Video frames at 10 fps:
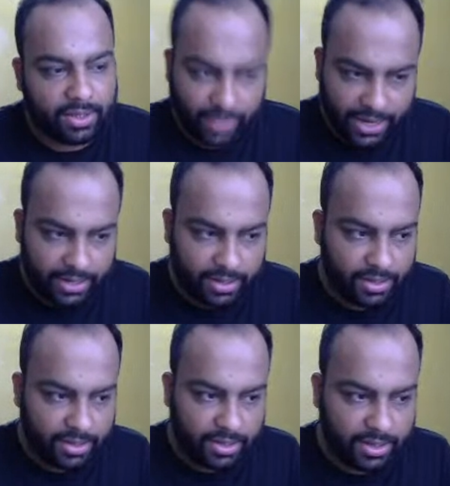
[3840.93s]
right?
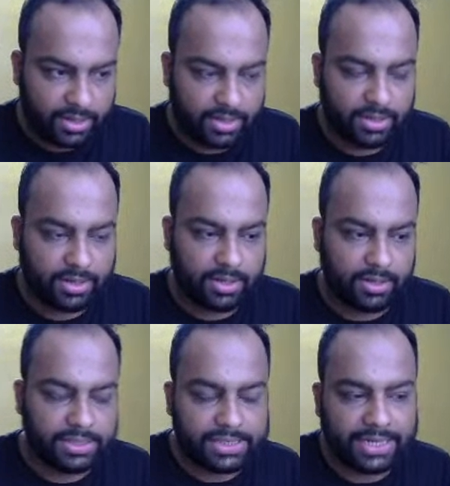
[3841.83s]

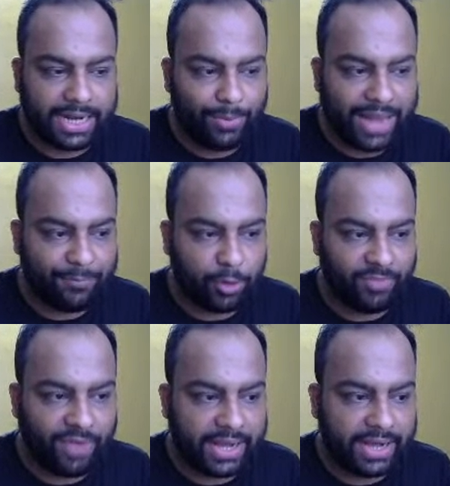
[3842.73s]
This integral will have to be
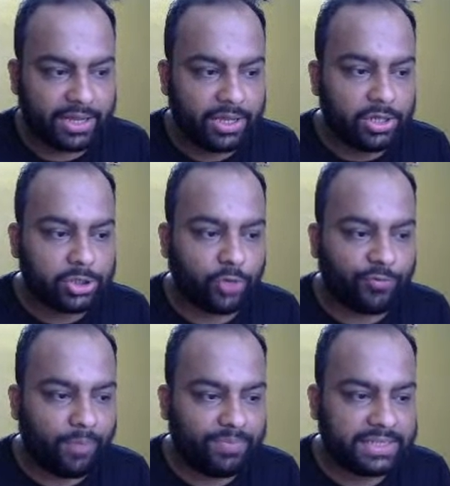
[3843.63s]
finite. So
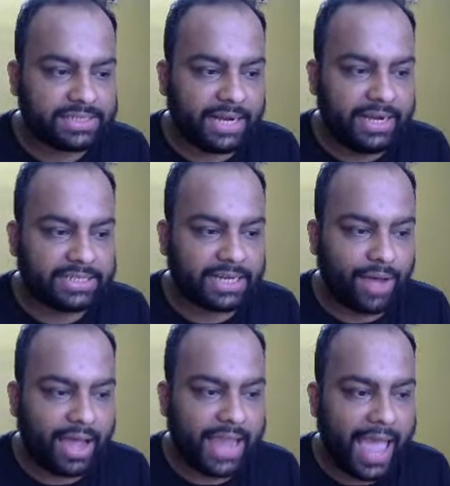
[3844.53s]
from this condition,
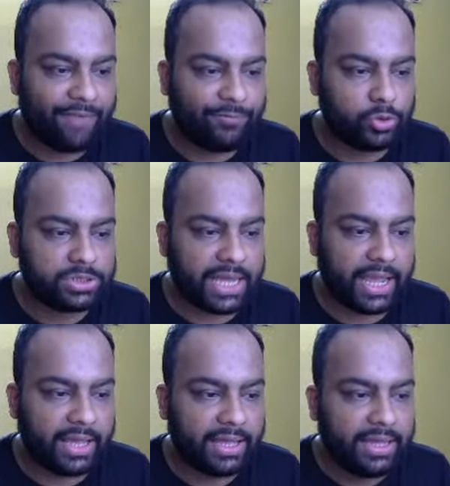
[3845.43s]
I have to
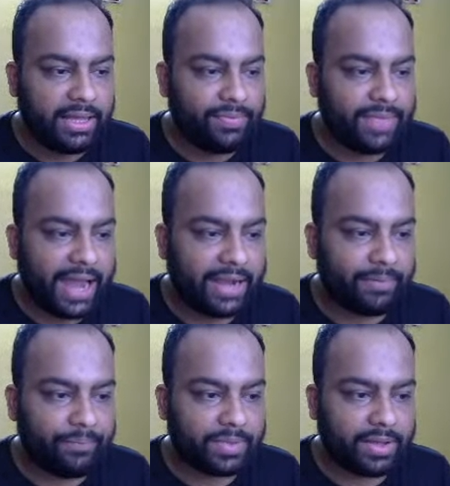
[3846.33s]
say that
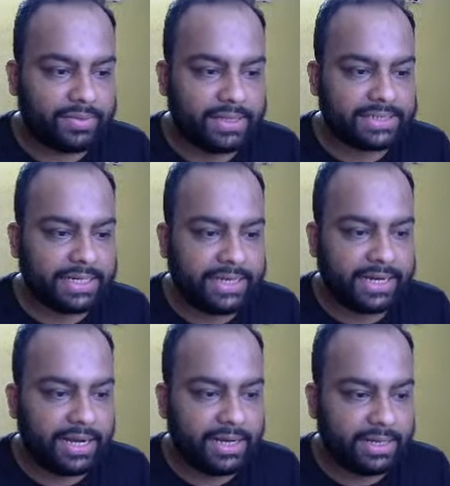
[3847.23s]
this
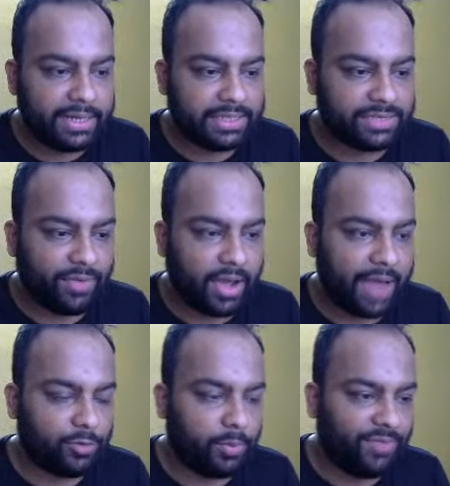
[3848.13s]
integral
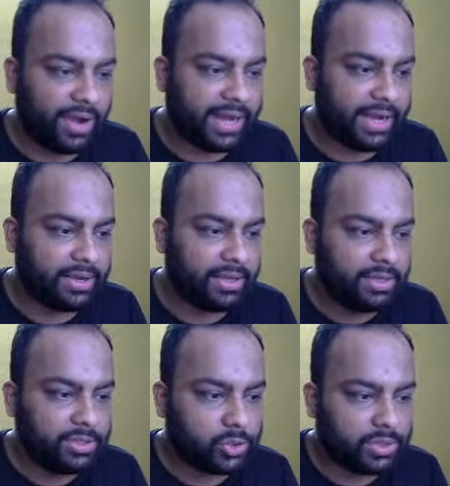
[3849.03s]
have to be finite.
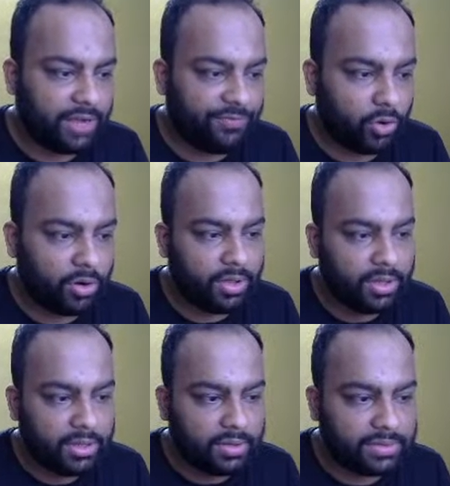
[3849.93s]
So therefore,
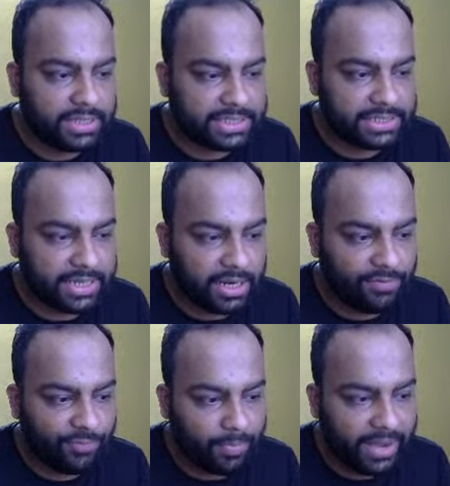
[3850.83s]
this integral
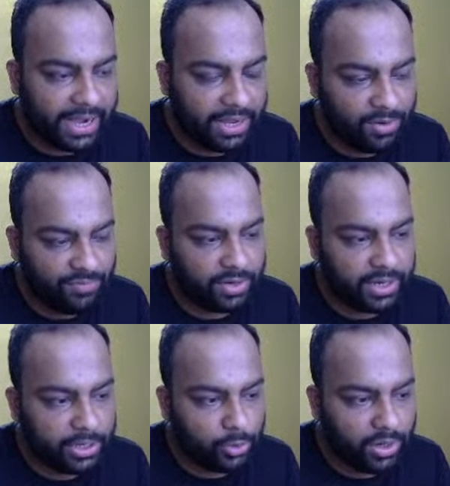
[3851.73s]
from negative
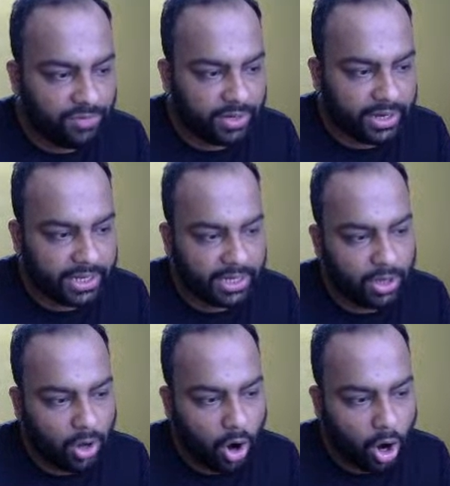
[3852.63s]
infinity to infinity
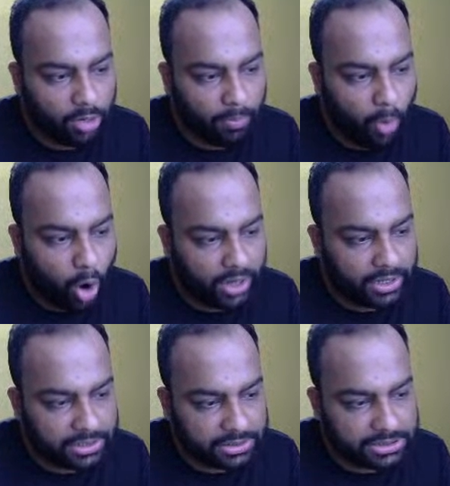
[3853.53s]
on mod
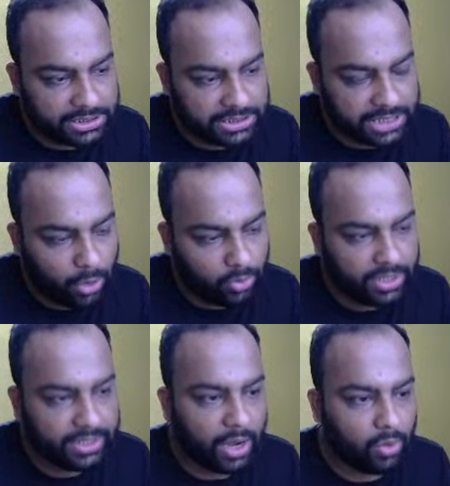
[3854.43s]
g tau
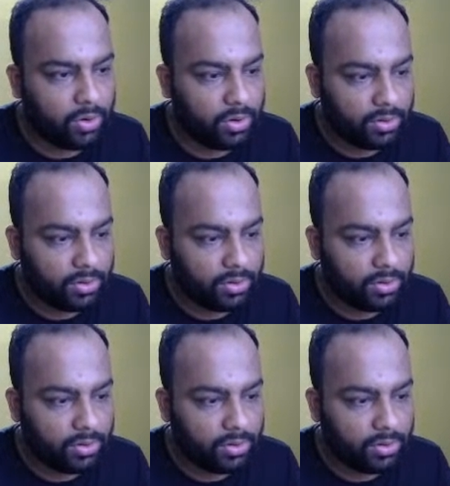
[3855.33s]
d tau